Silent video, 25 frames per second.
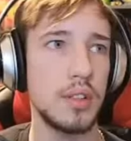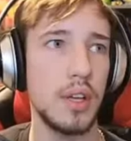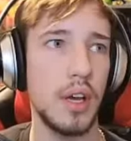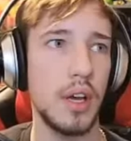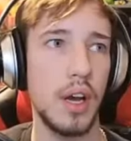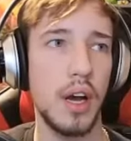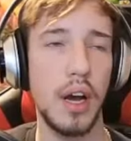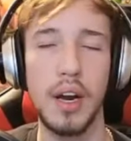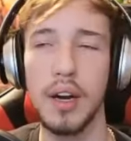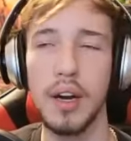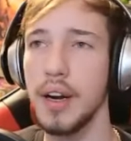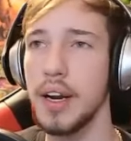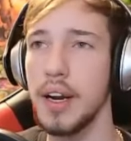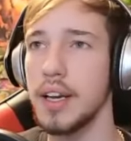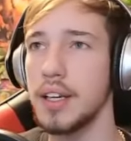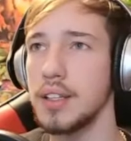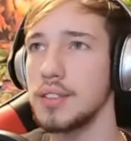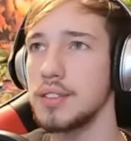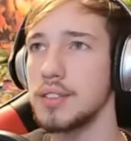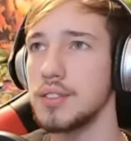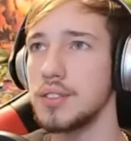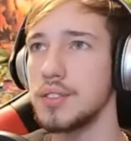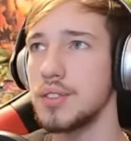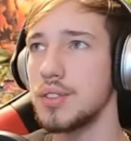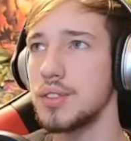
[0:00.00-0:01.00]
Alright,
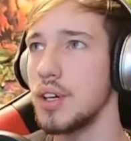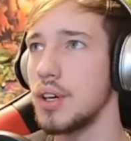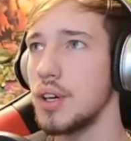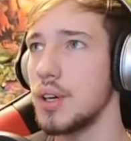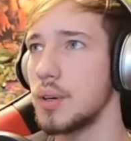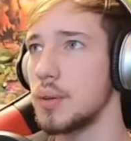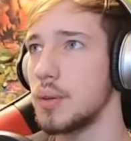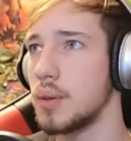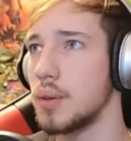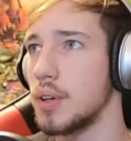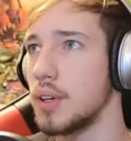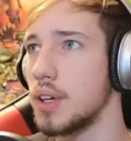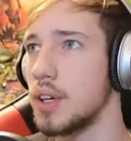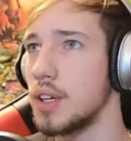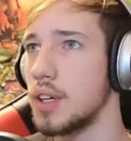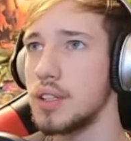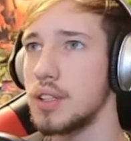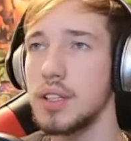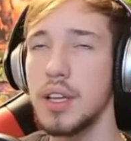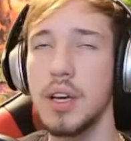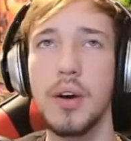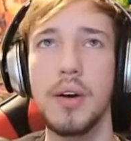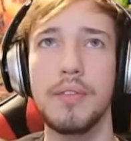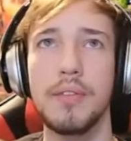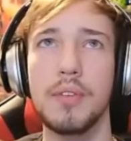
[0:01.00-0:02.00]
so,
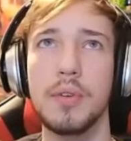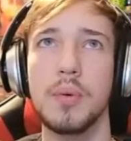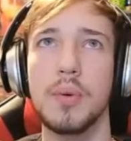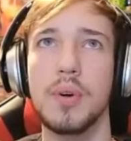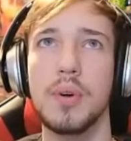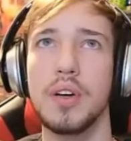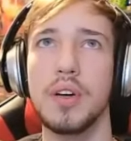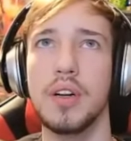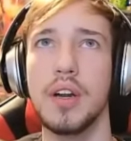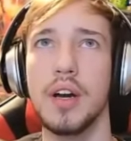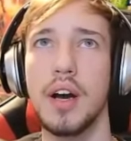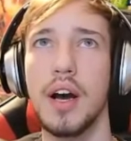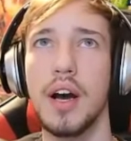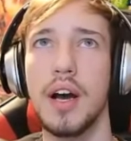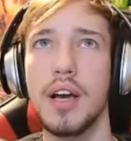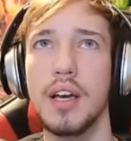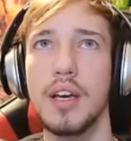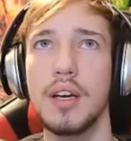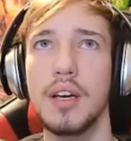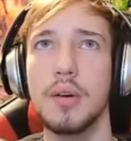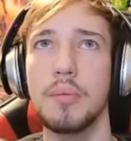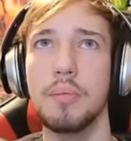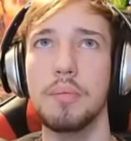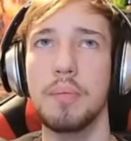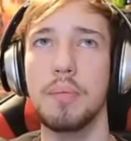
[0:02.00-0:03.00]
hello everyone. I
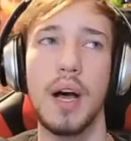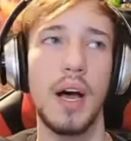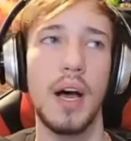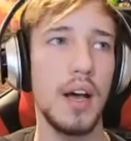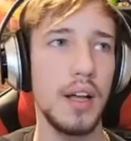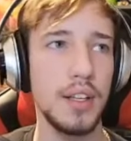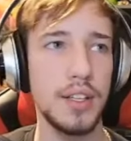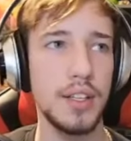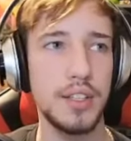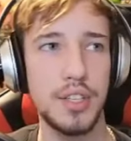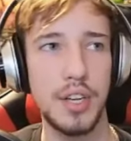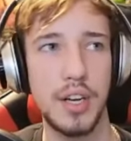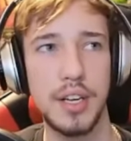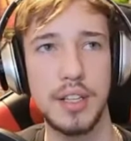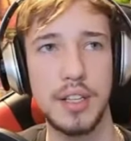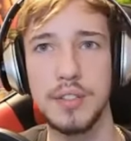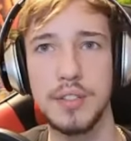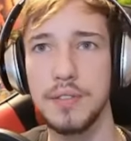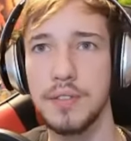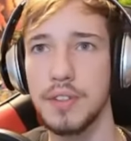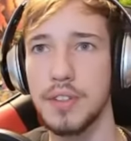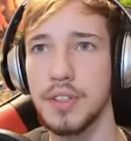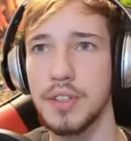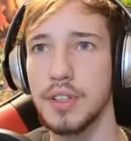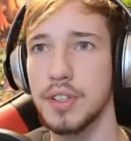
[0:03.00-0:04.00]
apologize
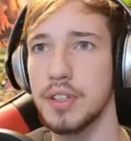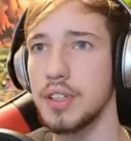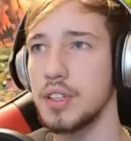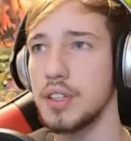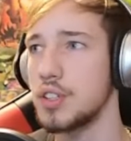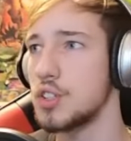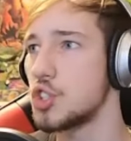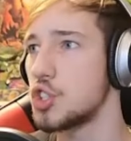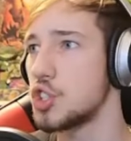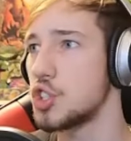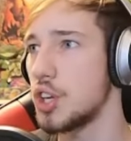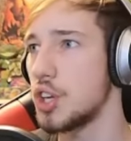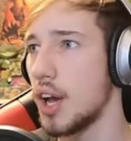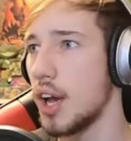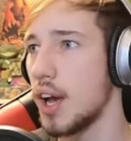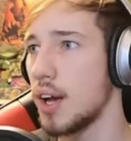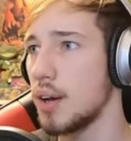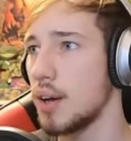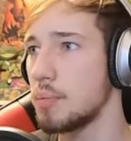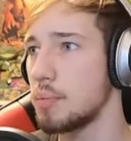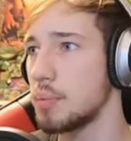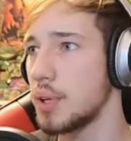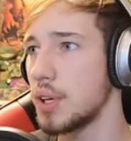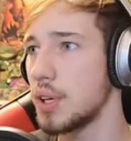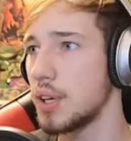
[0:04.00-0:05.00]
for the
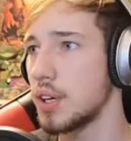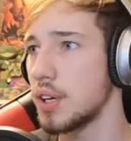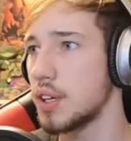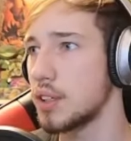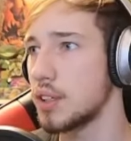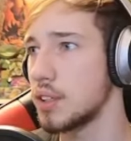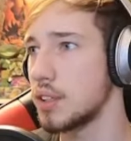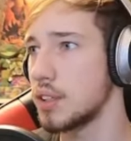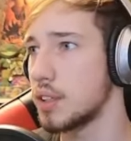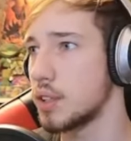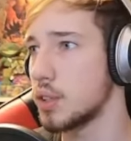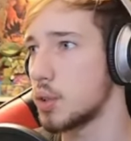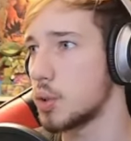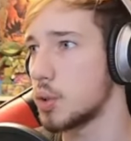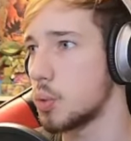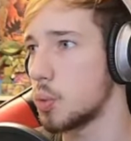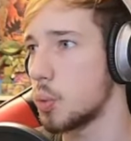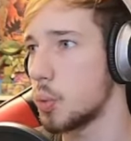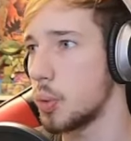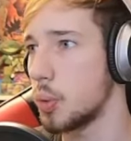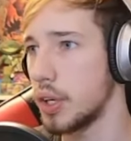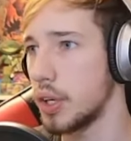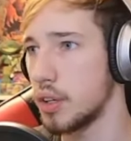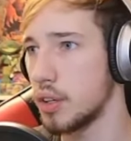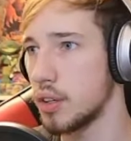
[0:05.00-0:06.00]
chat being a little
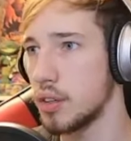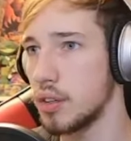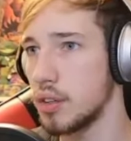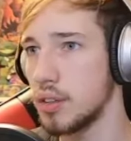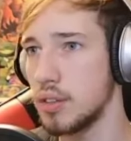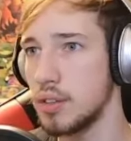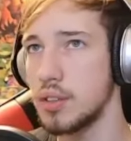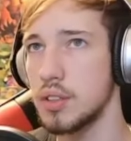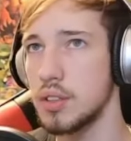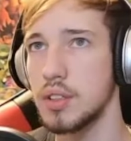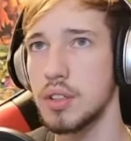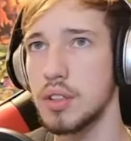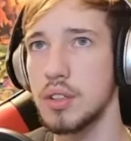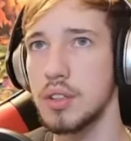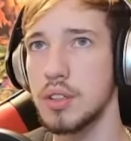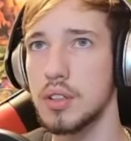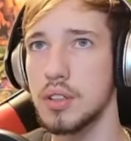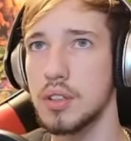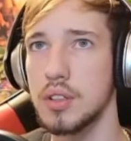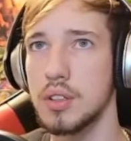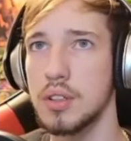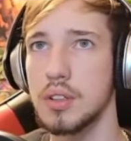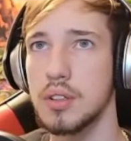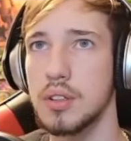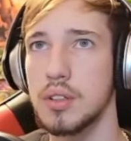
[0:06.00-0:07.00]
weird,
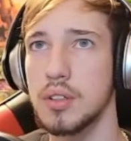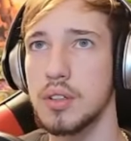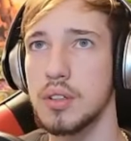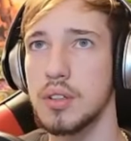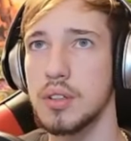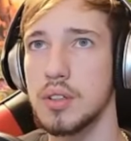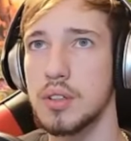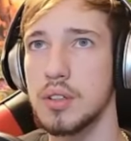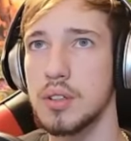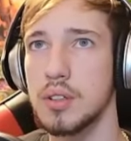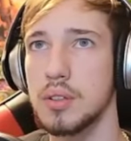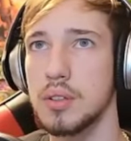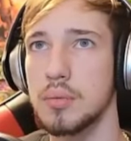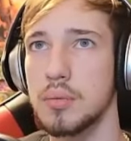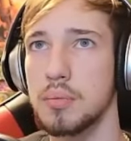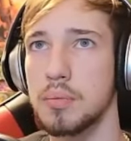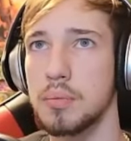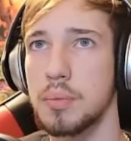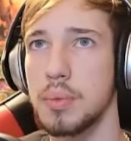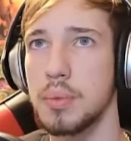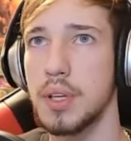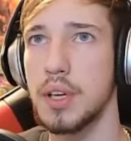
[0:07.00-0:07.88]
but